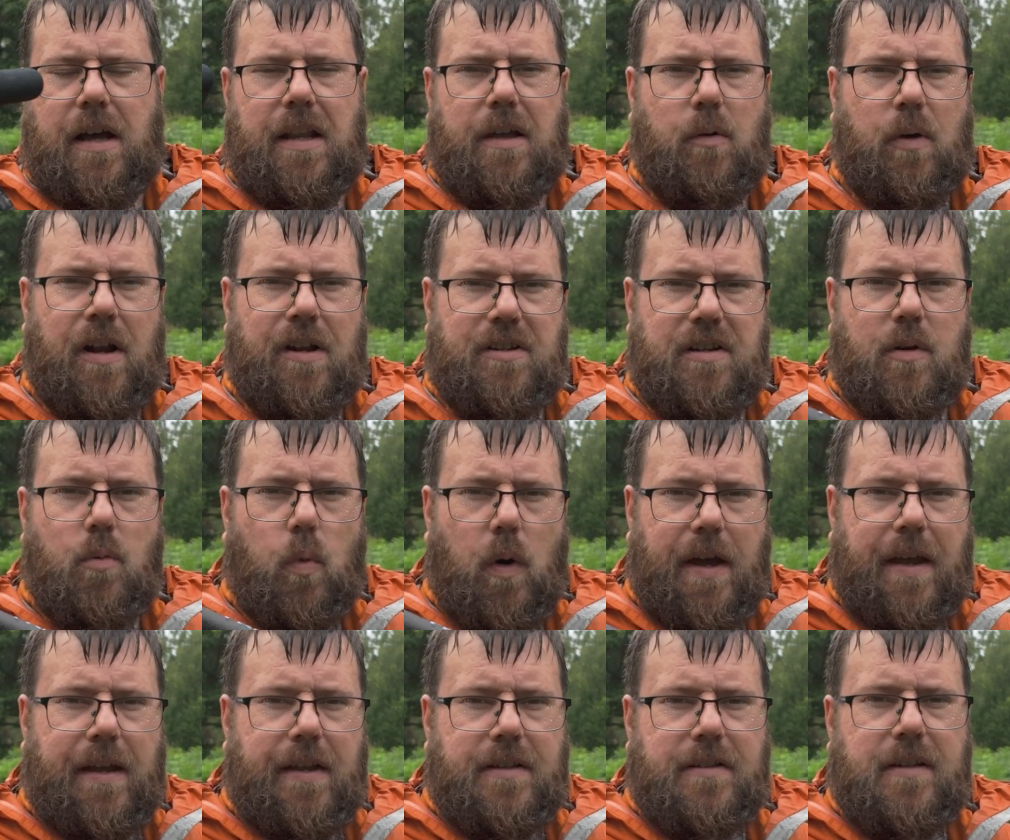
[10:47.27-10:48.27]
and it actually
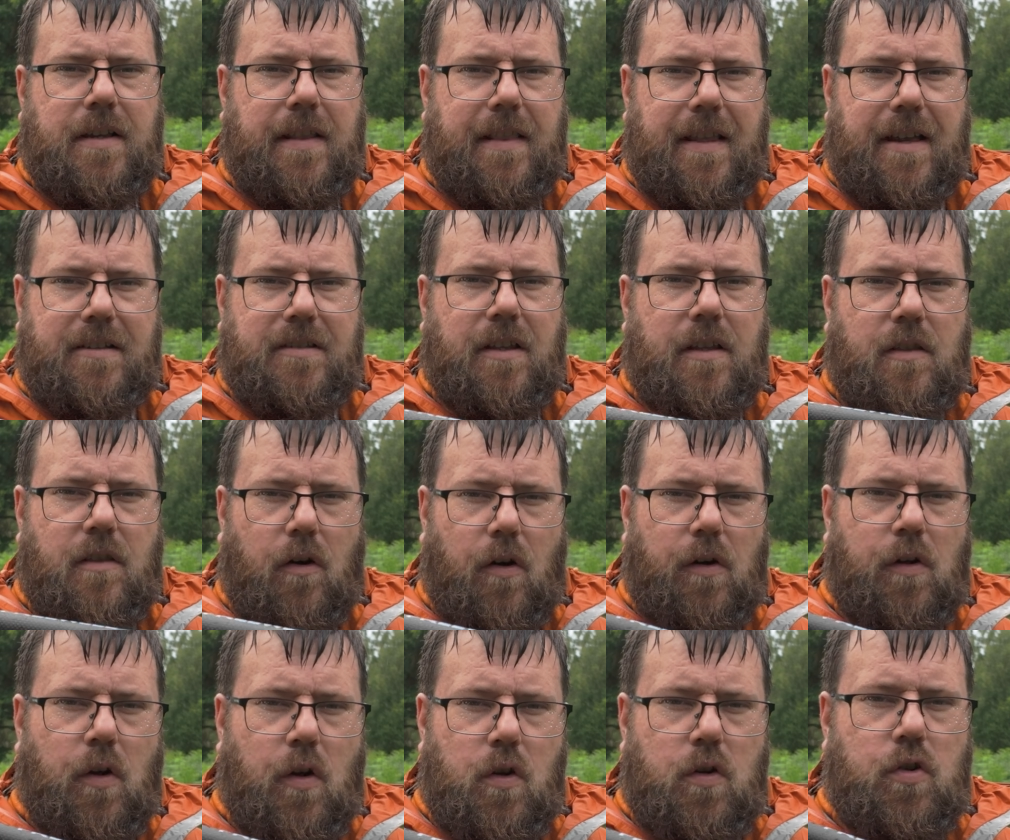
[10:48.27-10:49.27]
weighs less than
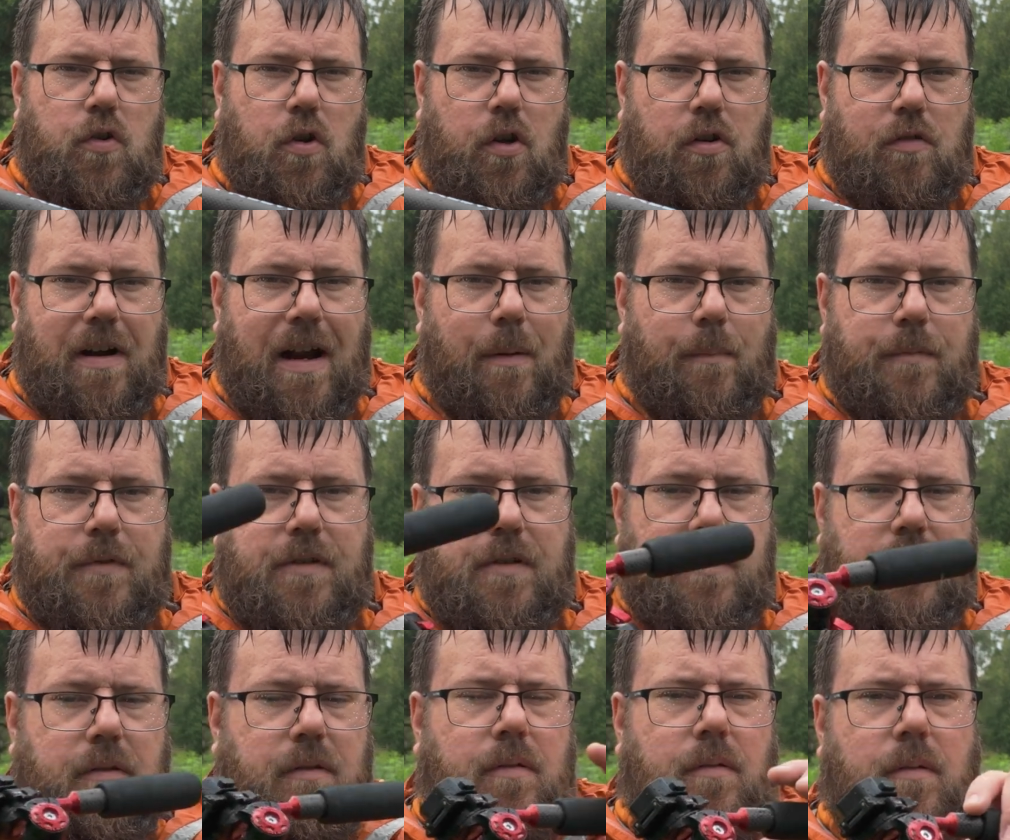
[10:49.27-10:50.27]
900 grams,
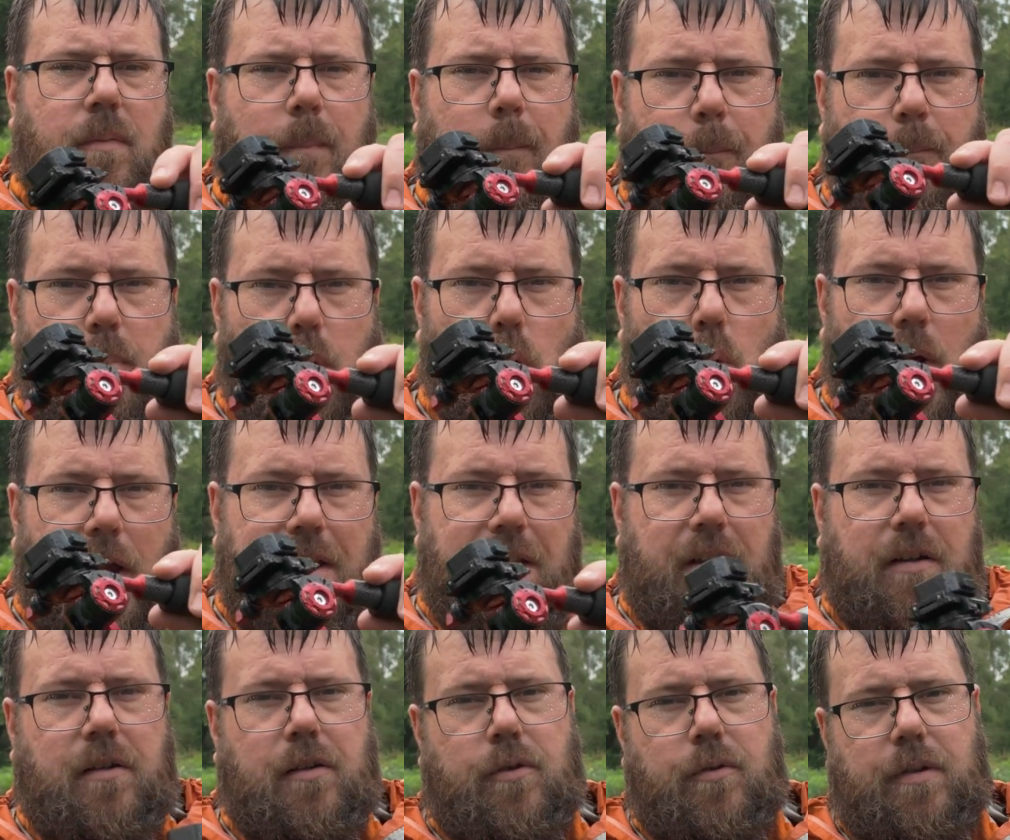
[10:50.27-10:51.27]
ball head
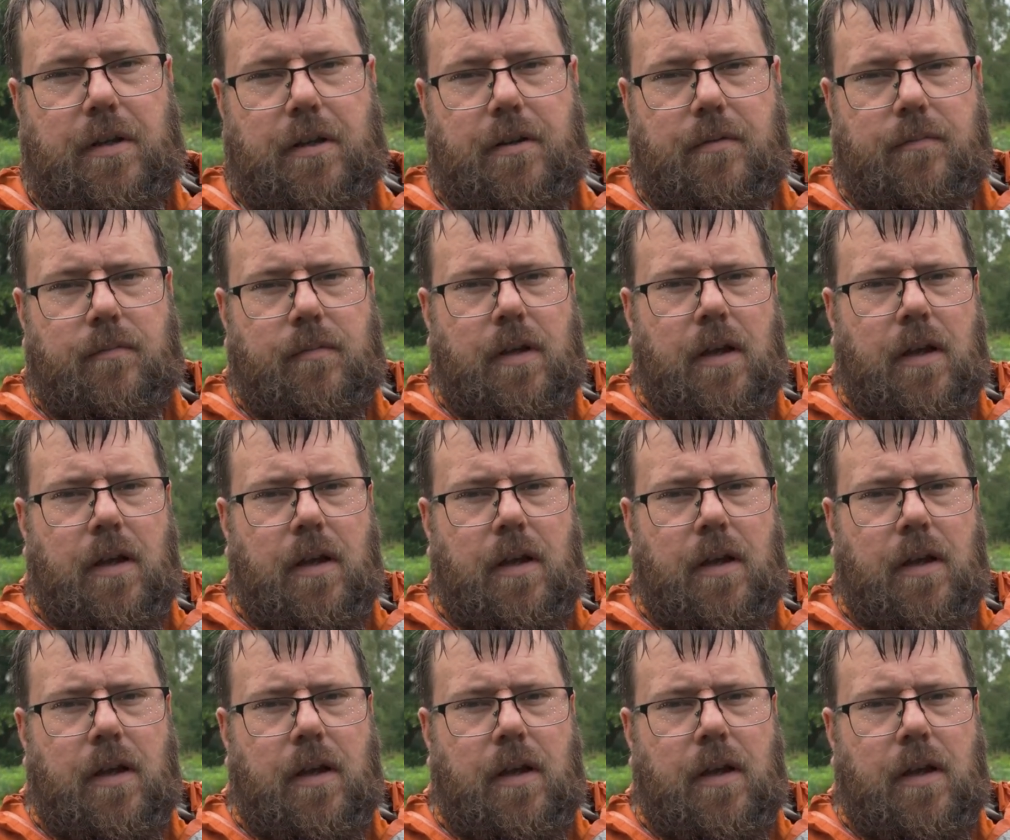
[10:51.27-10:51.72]
included.